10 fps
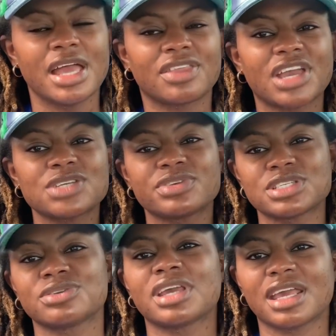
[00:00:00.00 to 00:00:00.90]
Thanks for
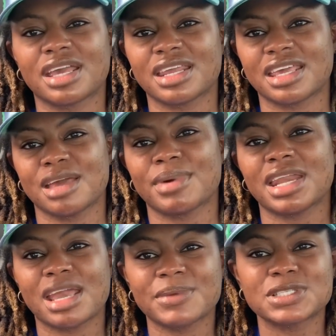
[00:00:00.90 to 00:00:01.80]
tuning in. Again, my
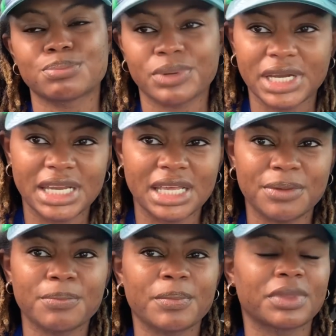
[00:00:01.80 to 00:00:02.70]
name is Brittney.